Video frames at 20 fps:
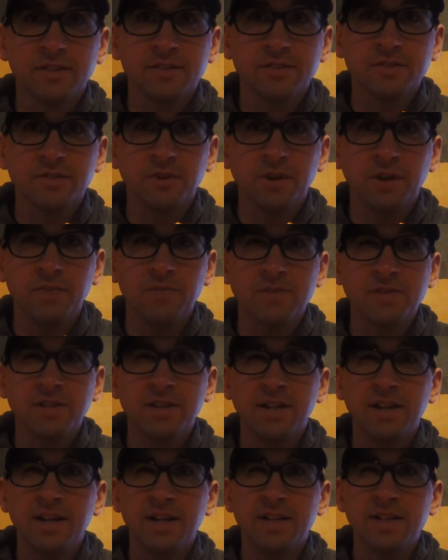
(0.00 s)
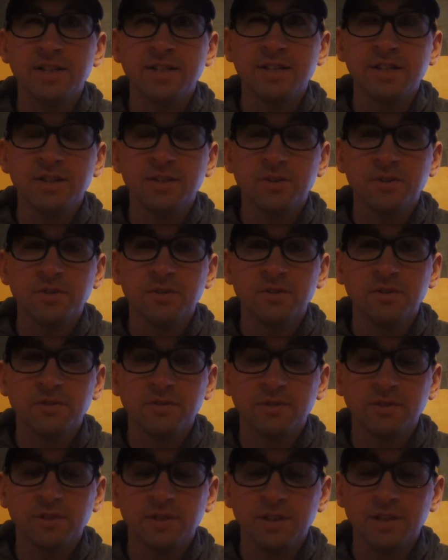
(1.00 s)
So Amazon had a deal.
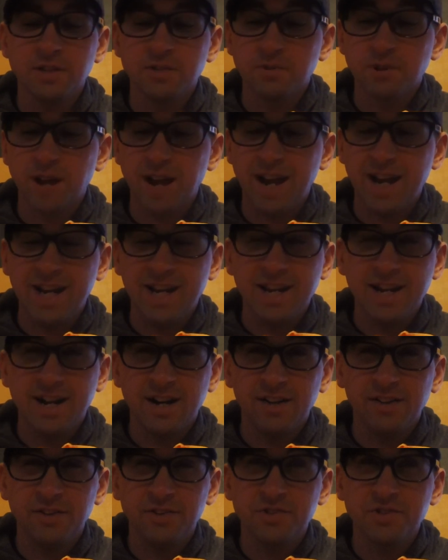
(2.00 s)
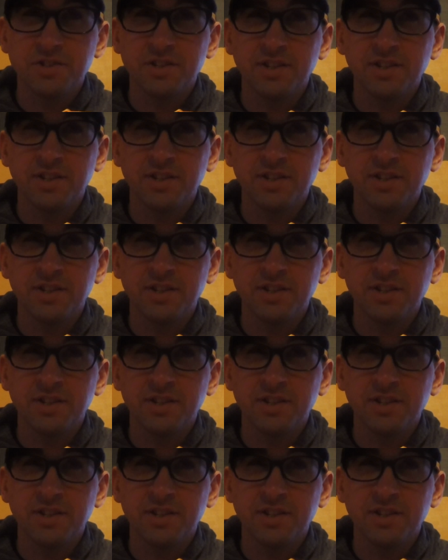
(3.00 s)
These were $80.